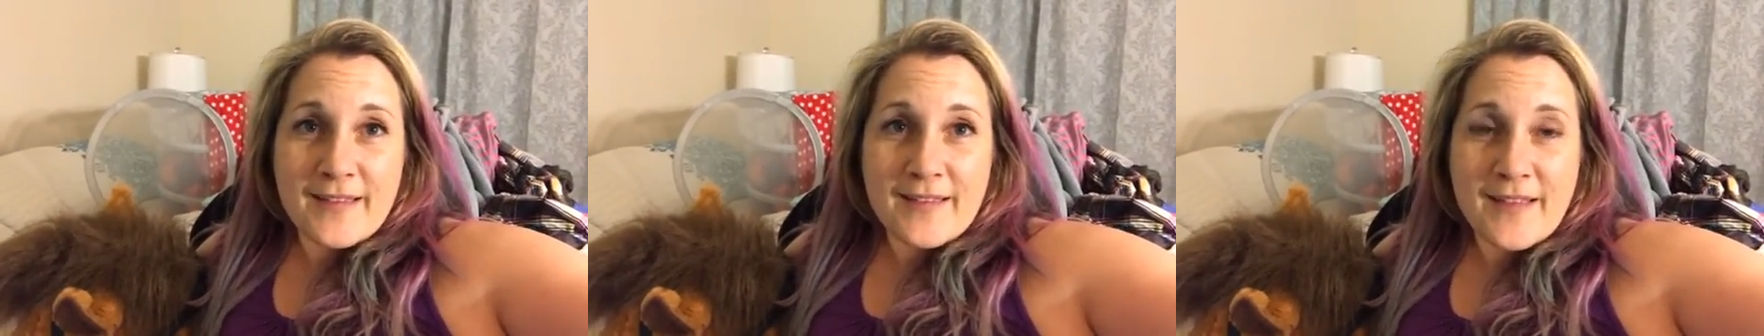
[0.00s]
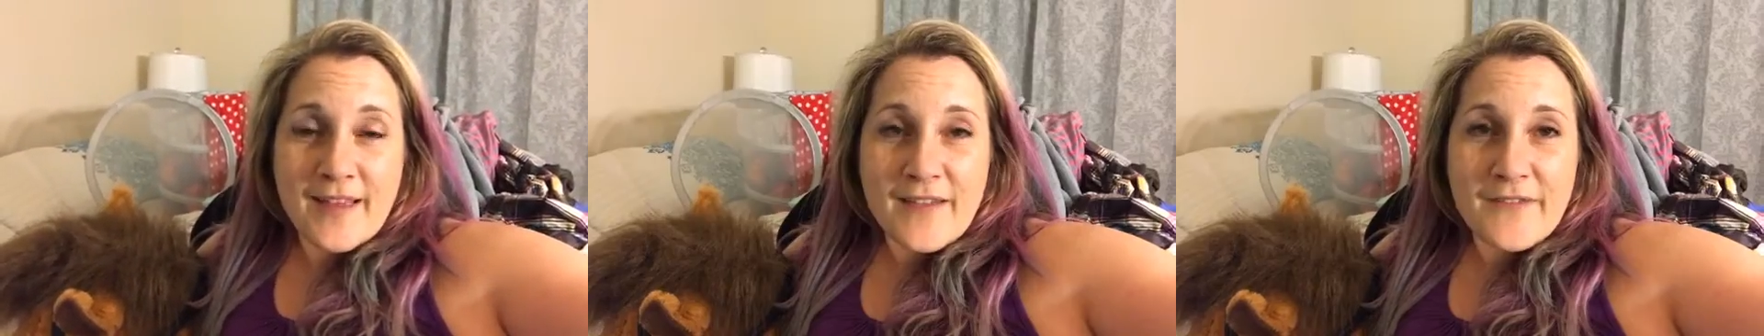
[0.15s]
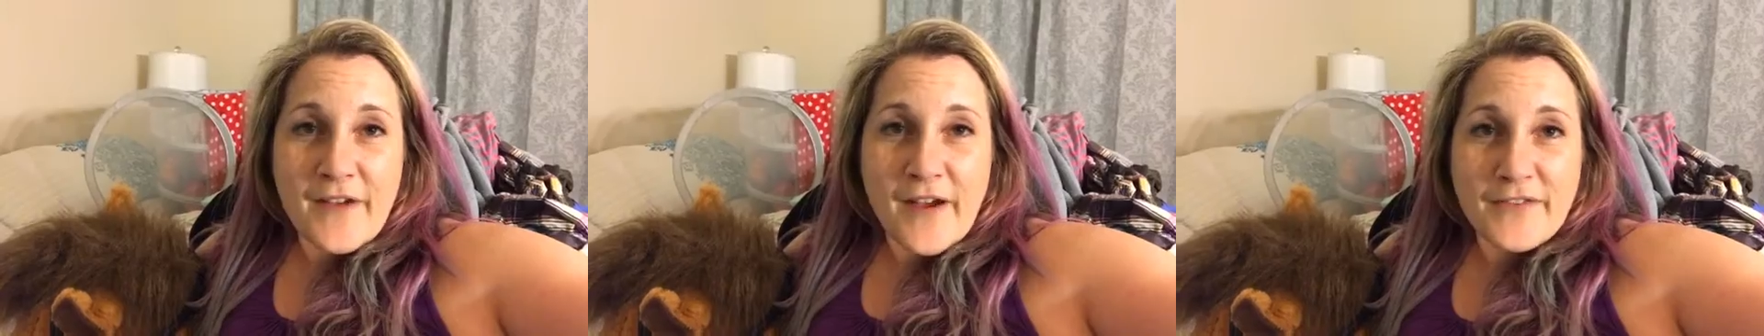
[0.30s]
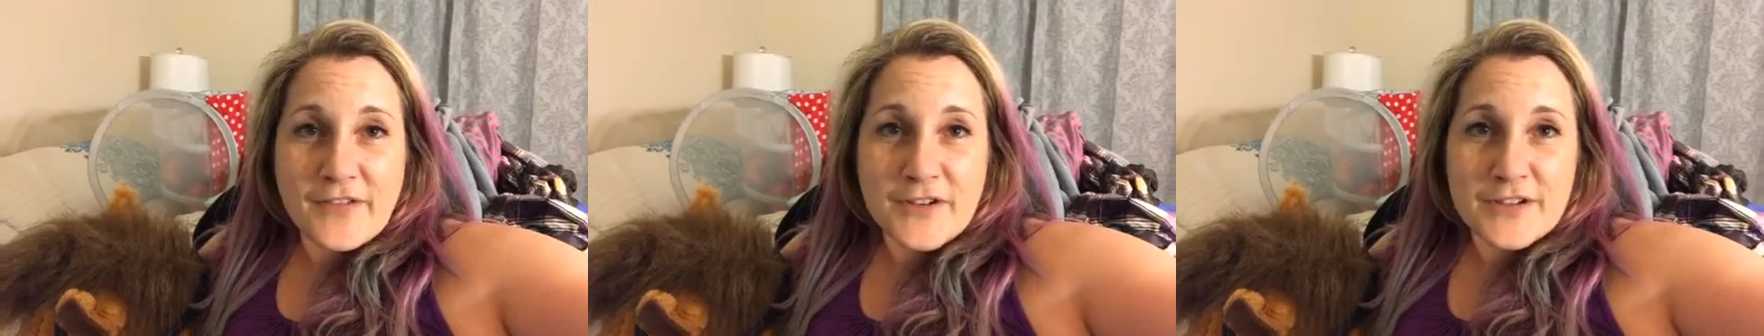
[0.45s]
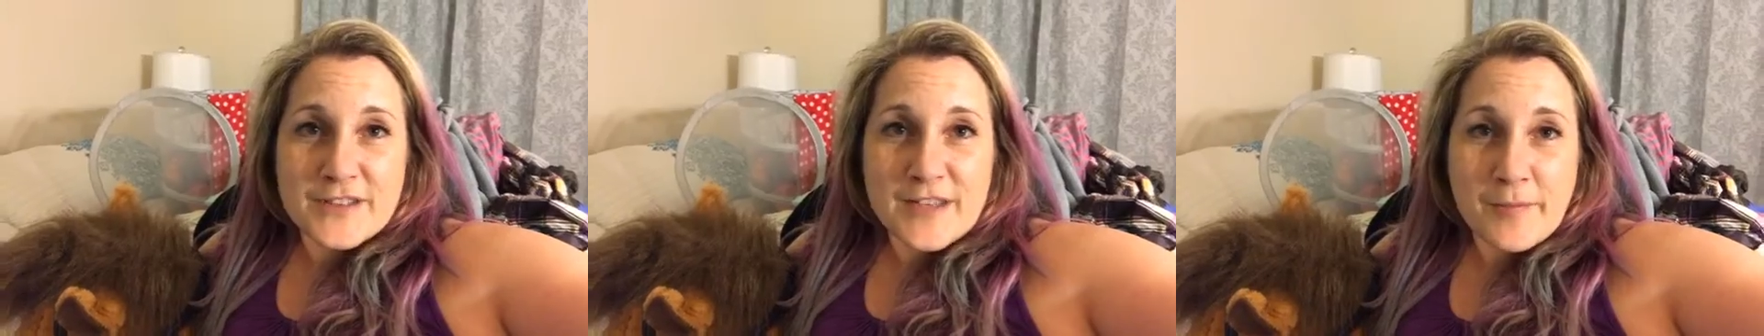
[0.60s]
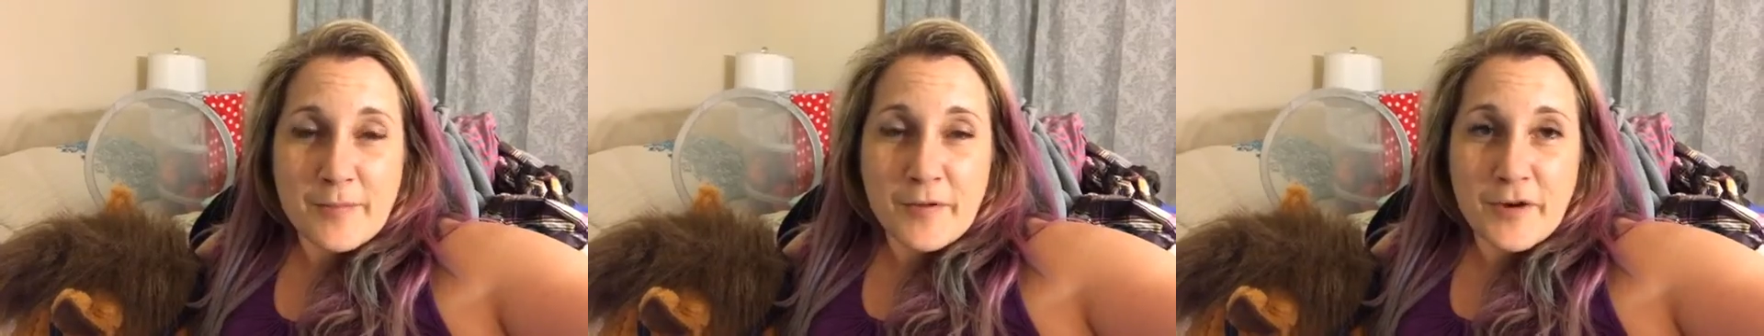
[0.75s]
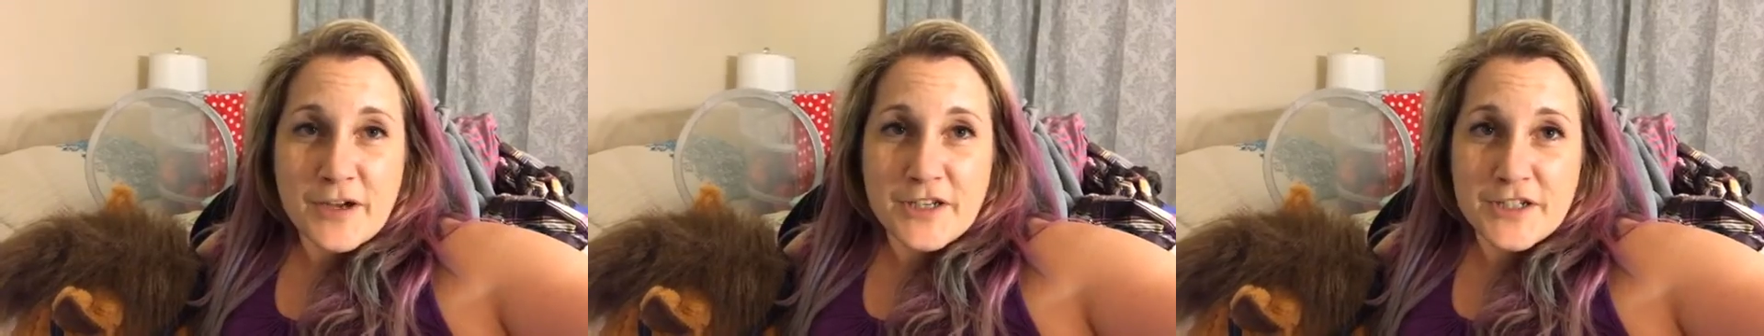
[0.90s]
Life After
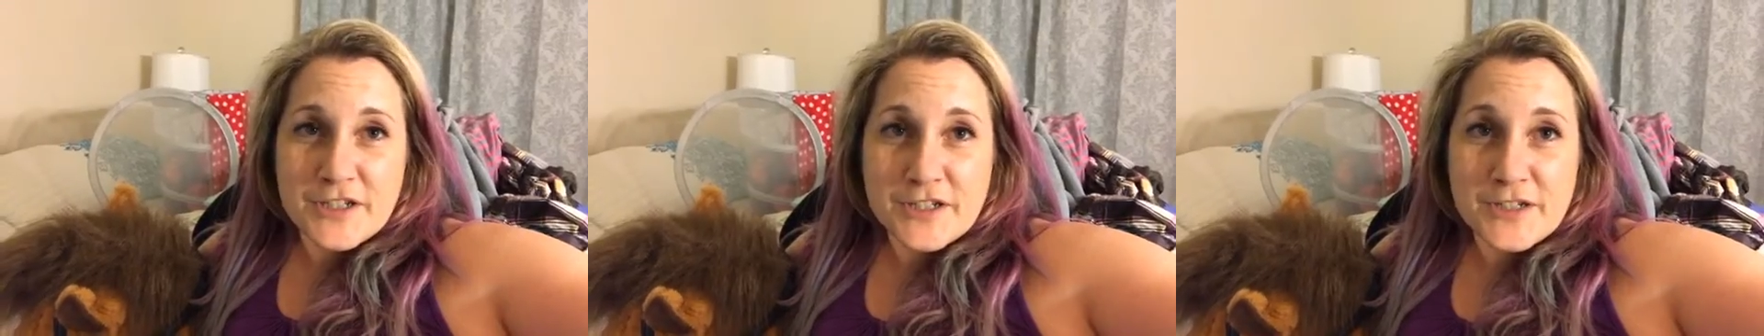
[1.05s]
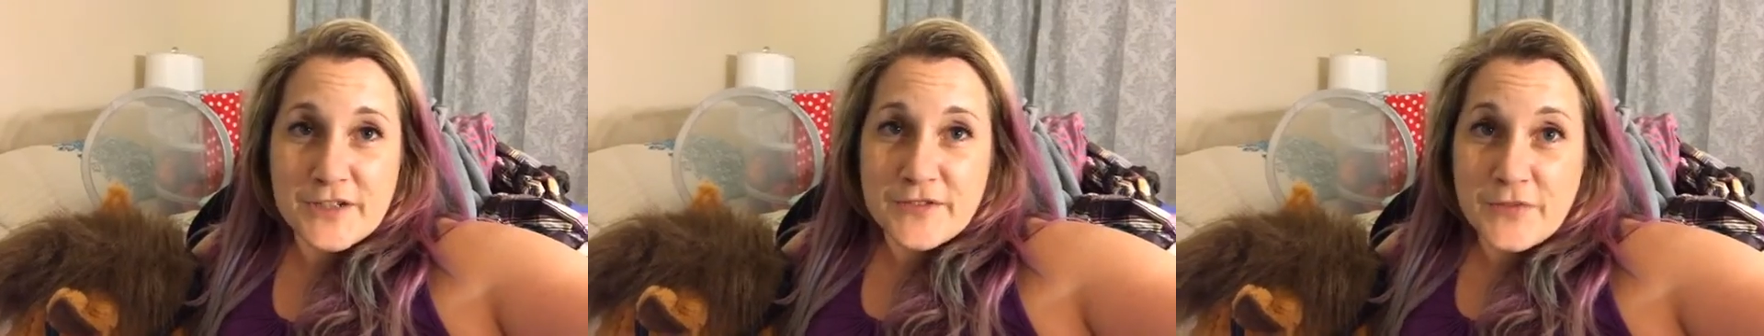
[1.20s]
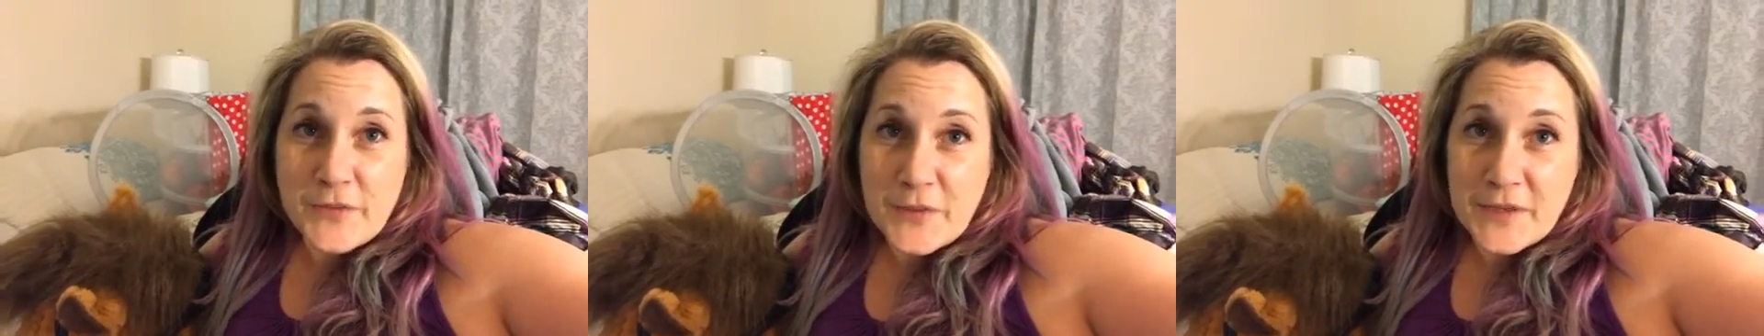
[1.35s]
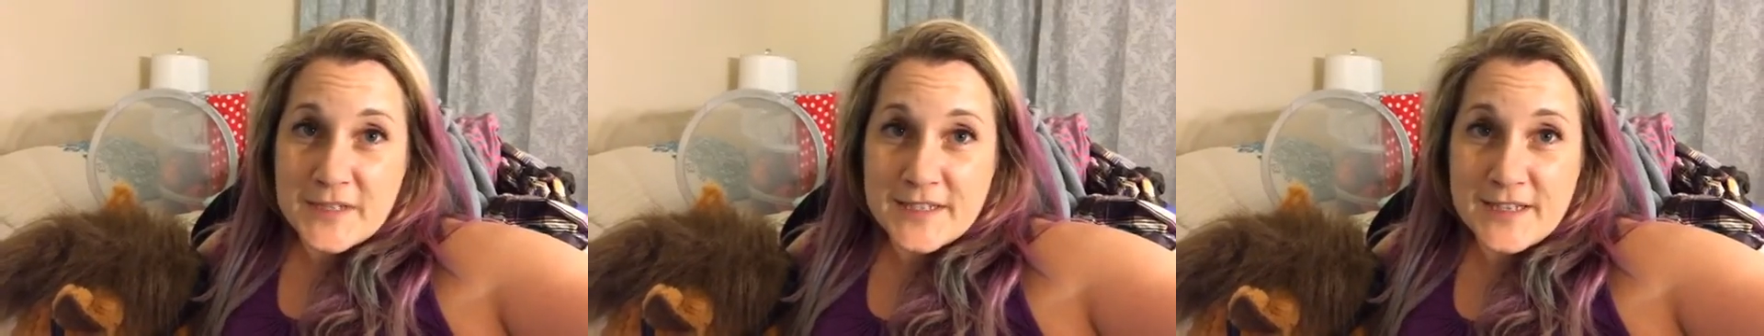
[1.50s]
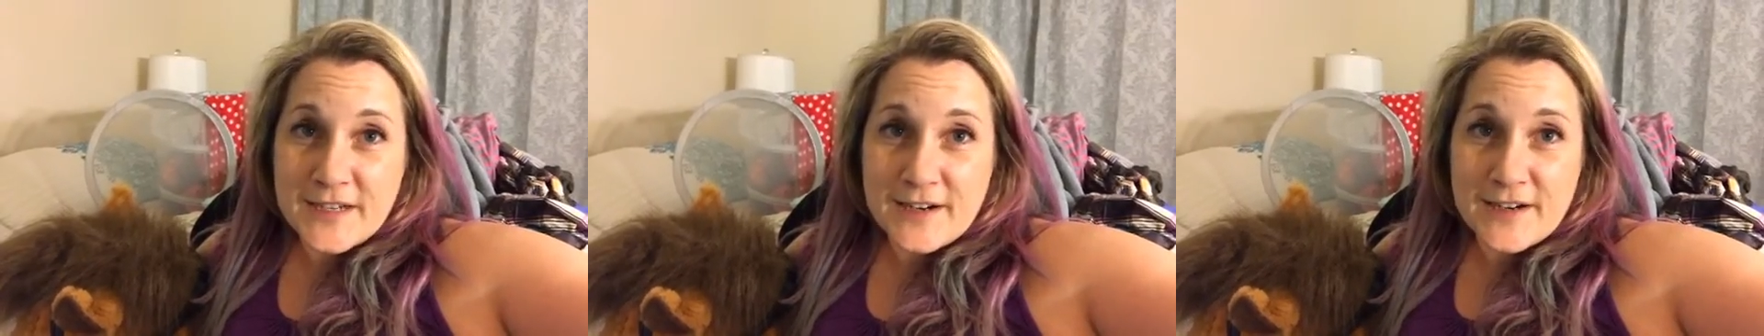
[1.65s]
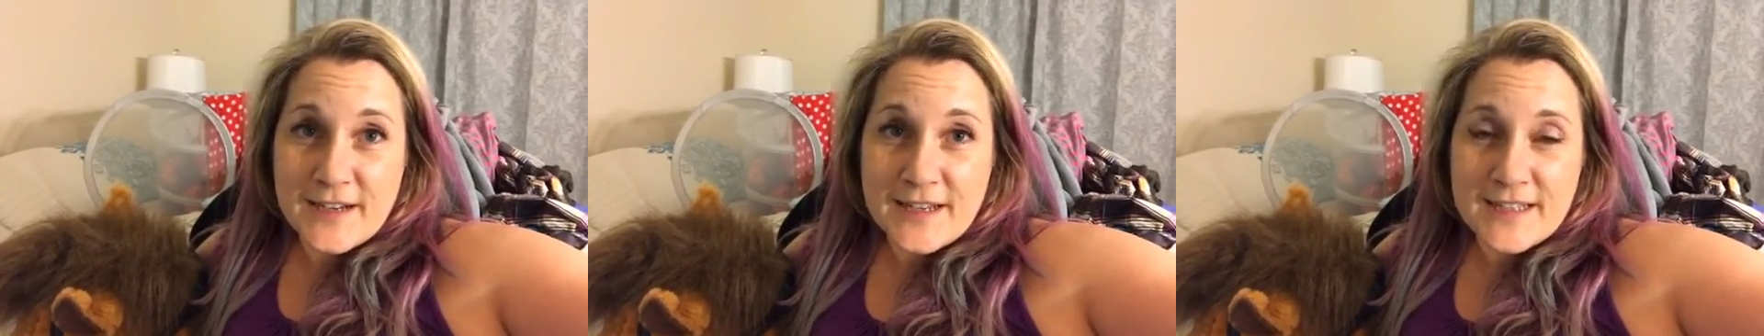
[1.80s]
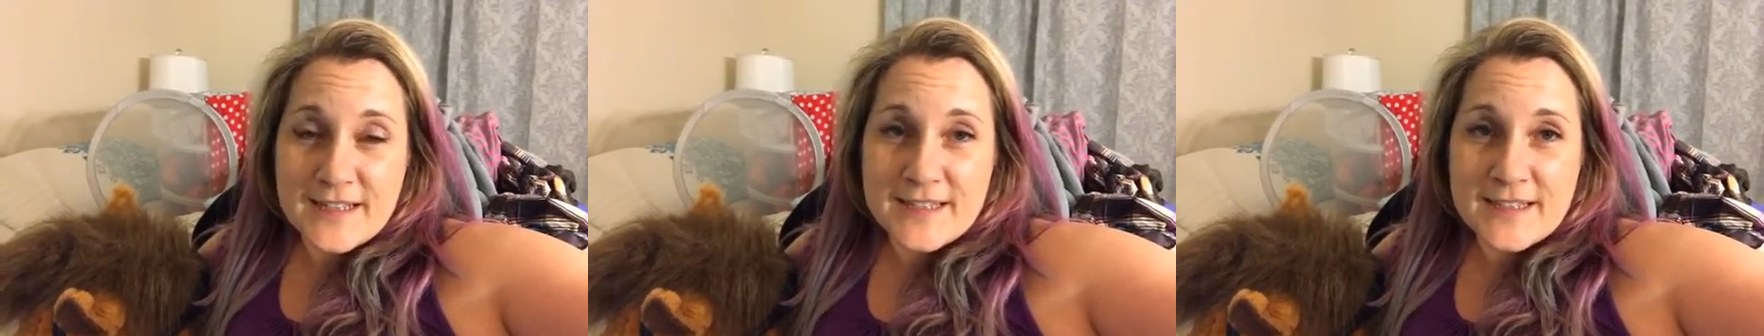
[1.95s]
Separation and Divorce
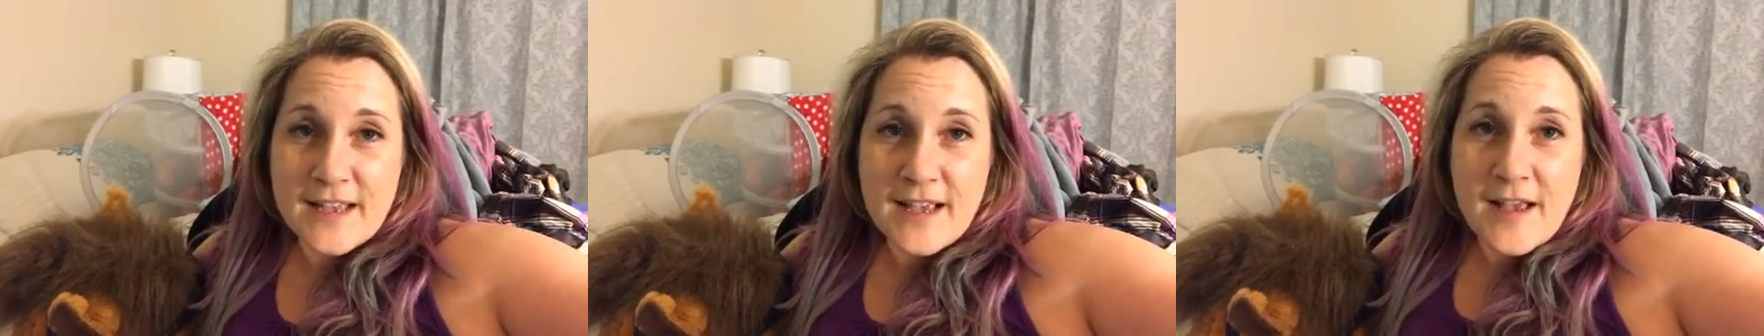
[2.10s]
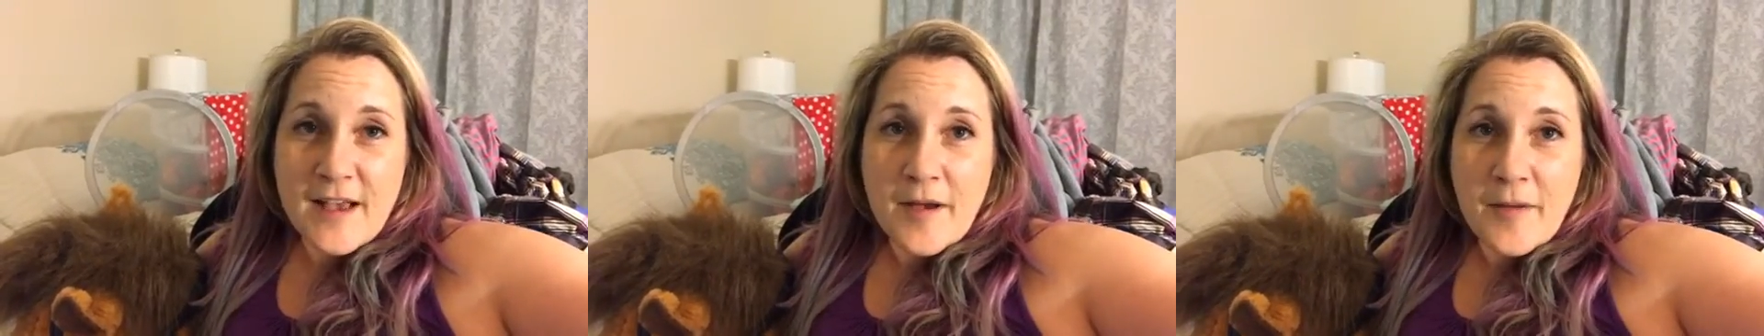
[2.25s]
series,